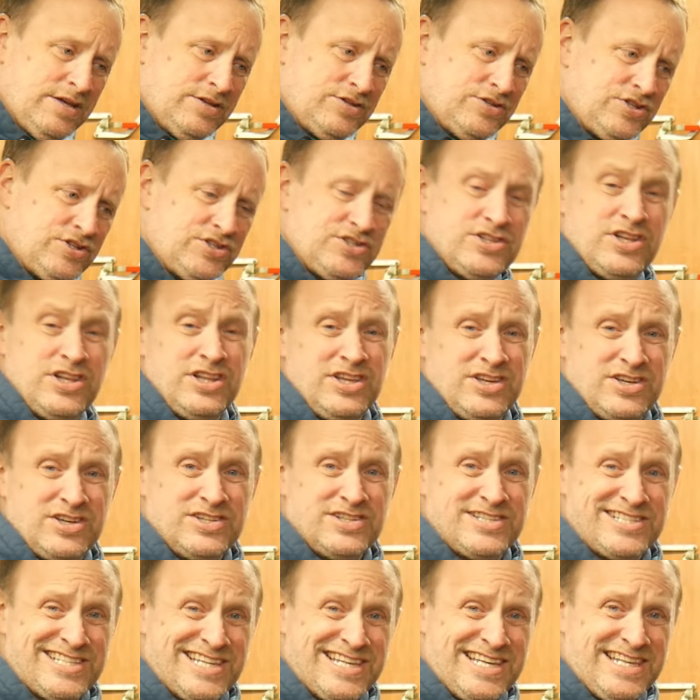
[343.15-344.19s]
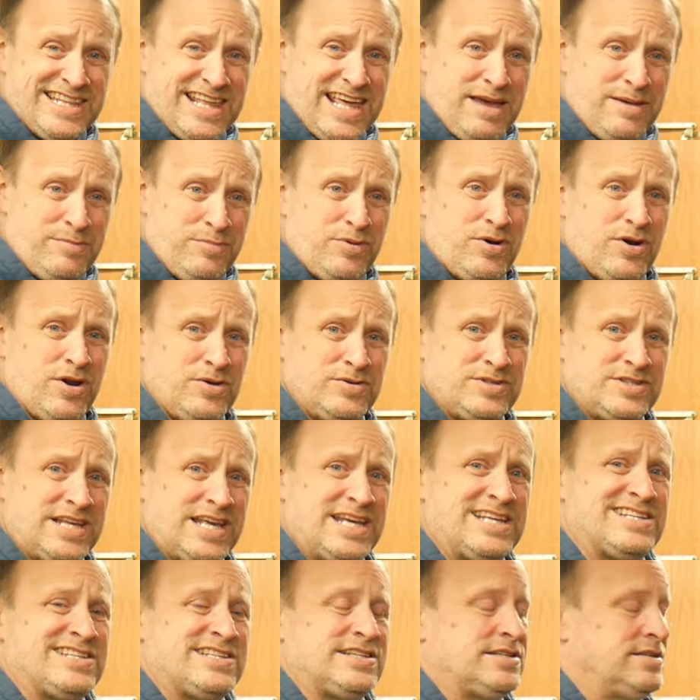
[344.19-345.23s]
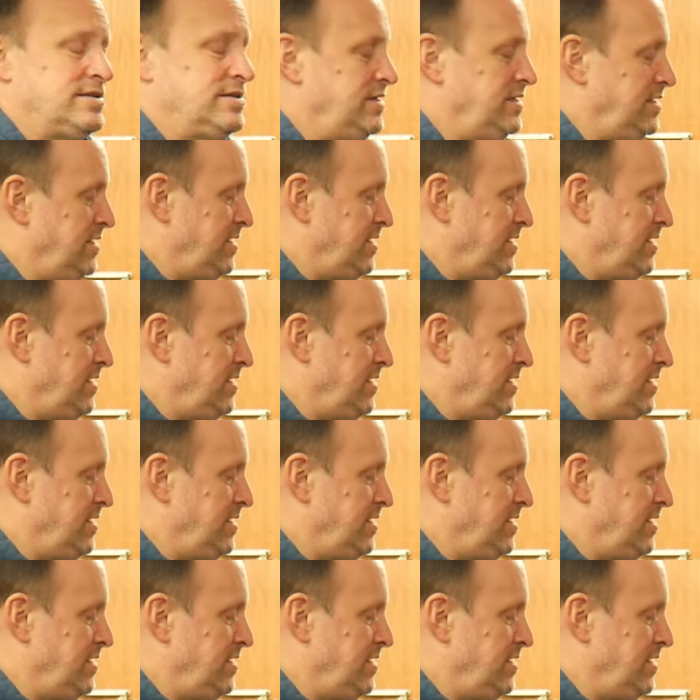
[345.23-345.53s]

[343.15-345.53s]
just so you can see that process